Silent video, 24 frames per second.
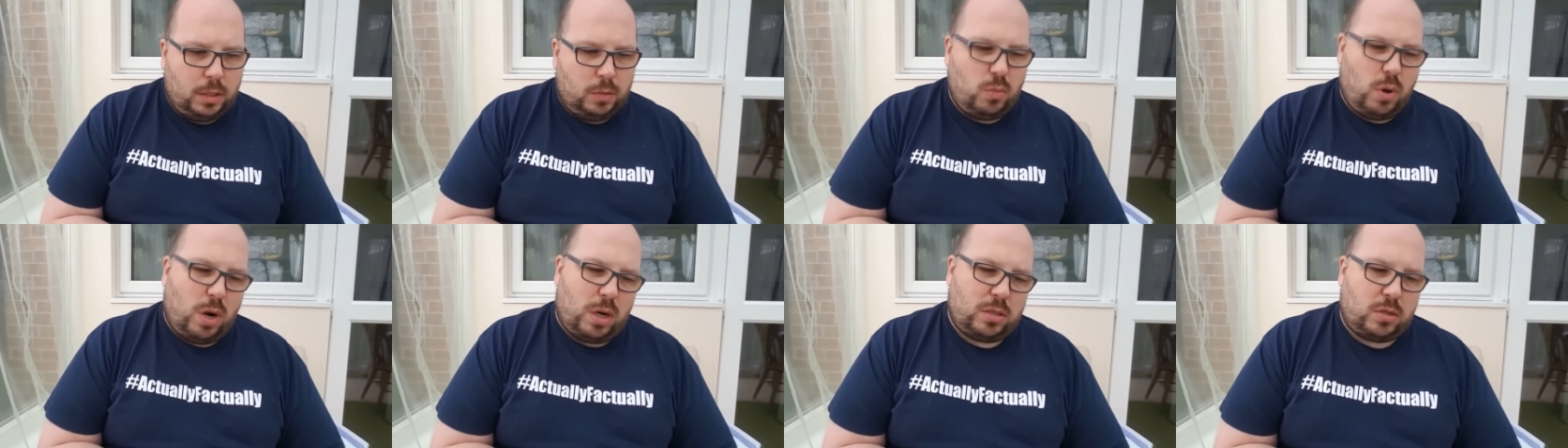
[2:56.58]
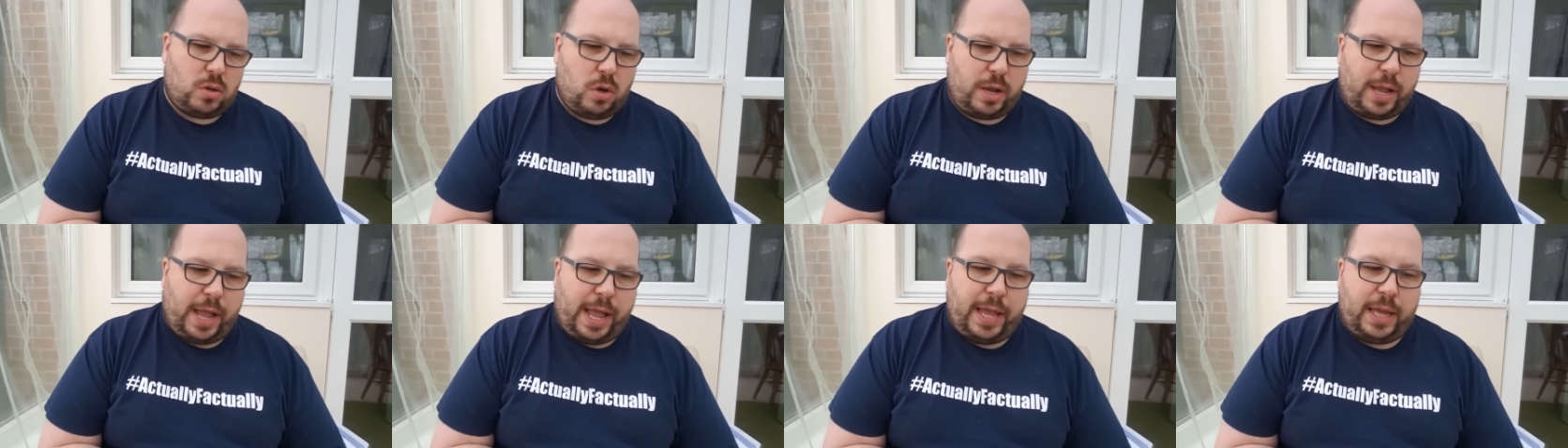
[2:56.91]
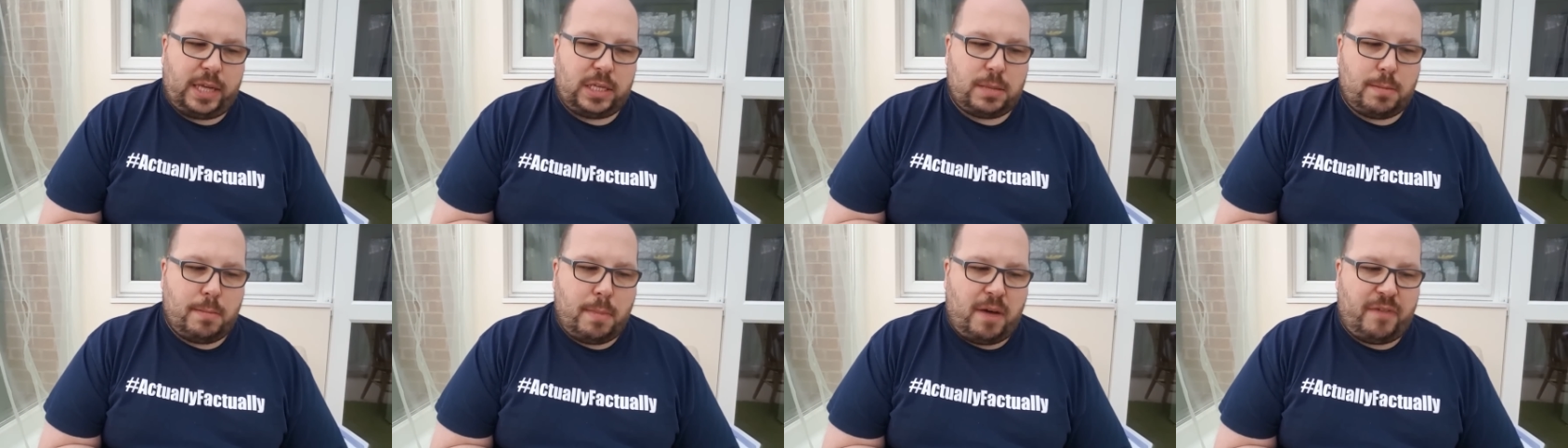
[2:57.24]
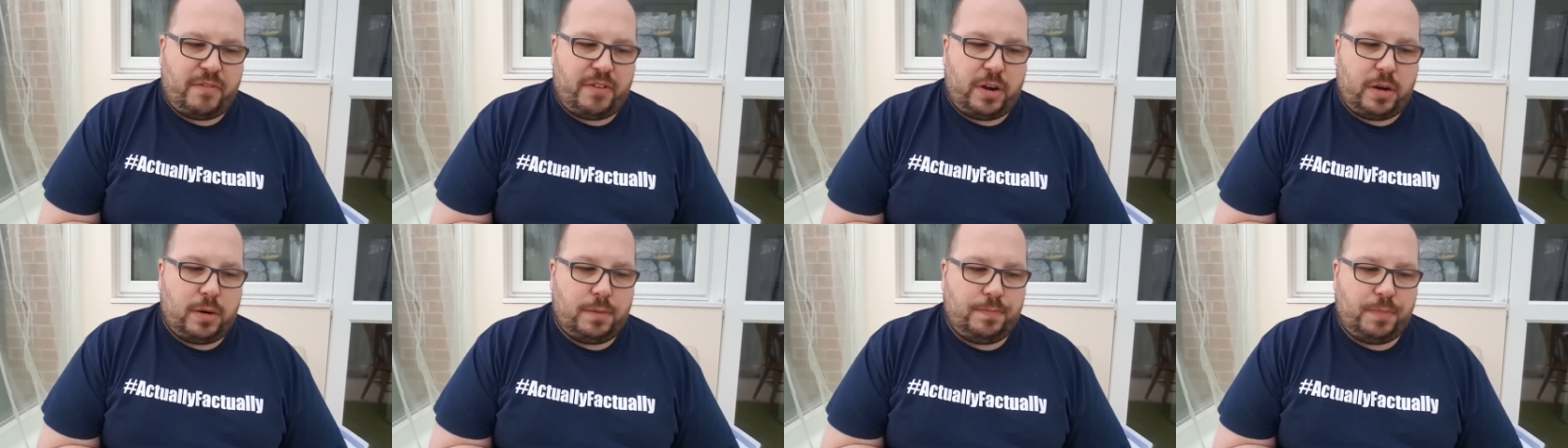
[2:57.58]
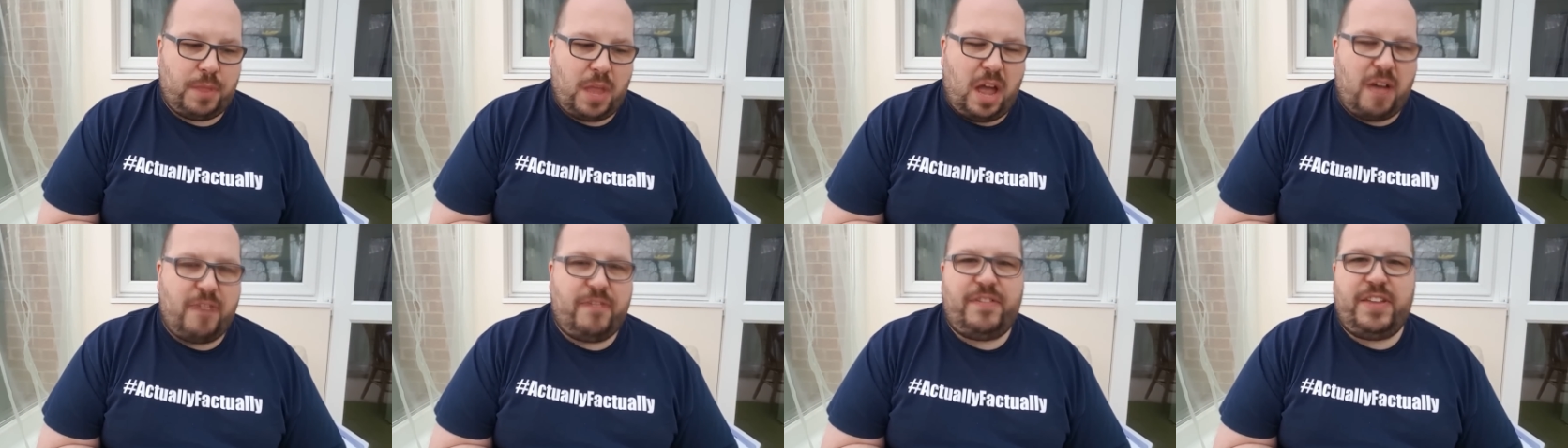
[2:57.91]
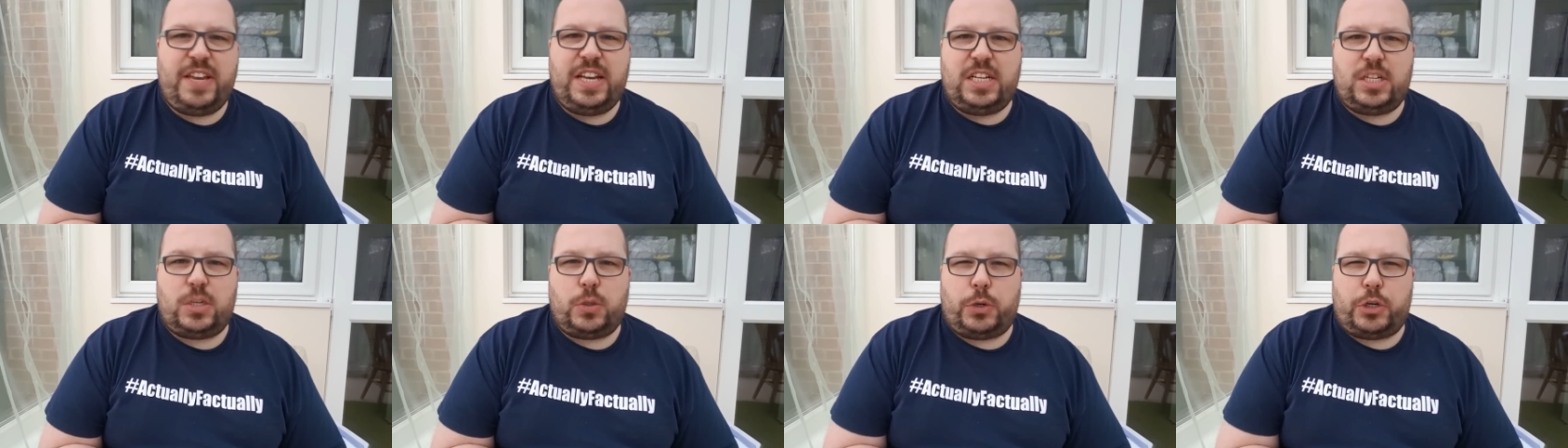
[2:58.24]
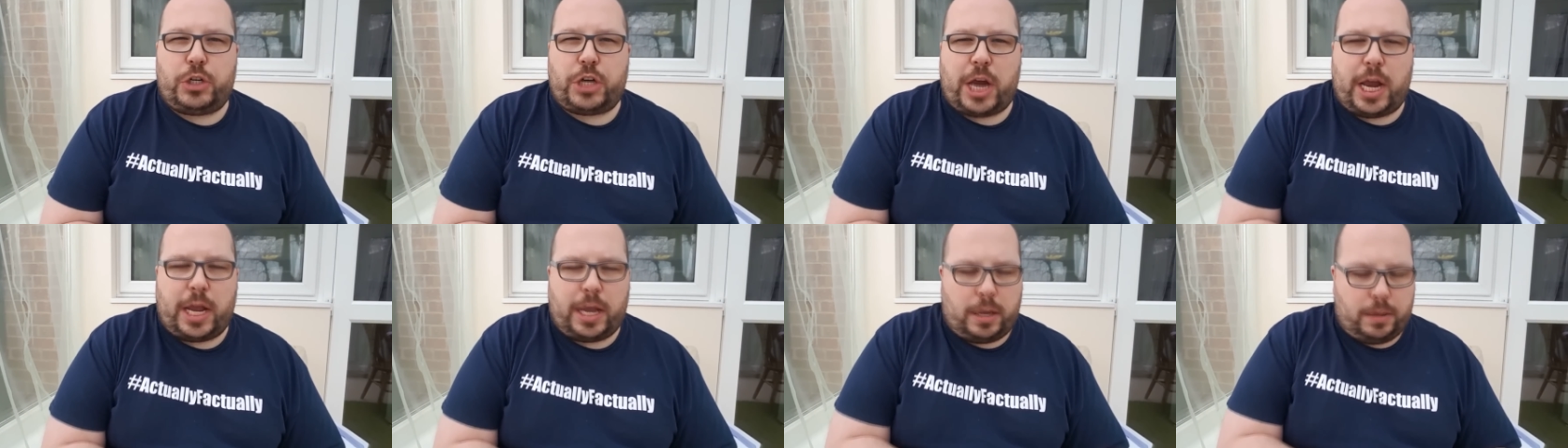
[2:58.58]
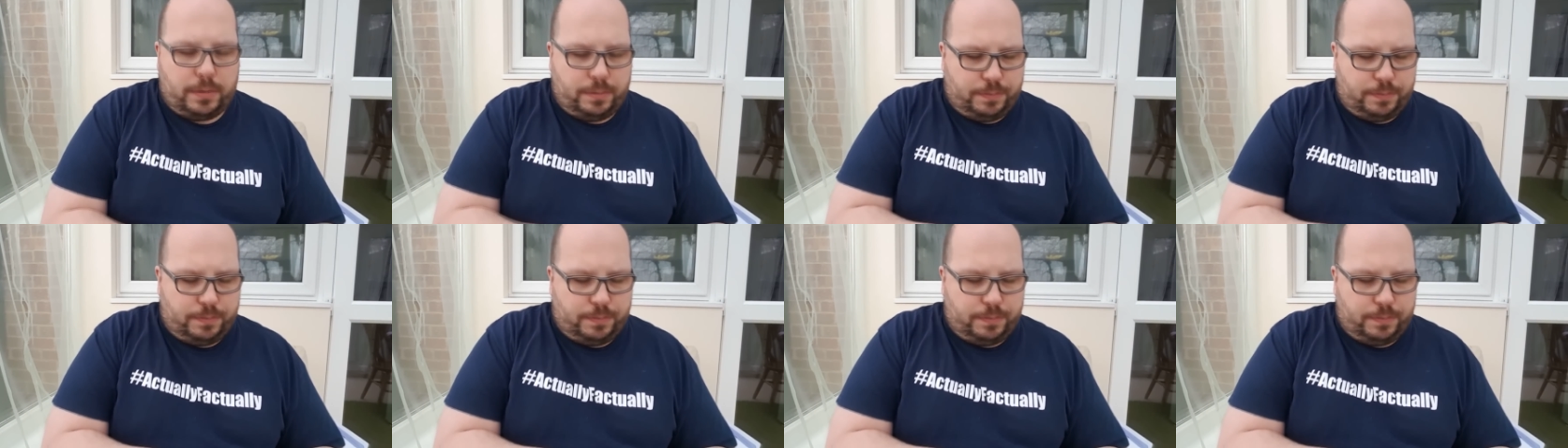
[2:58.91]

Well, it's not a cake, it's a muffin. A fin to a jack.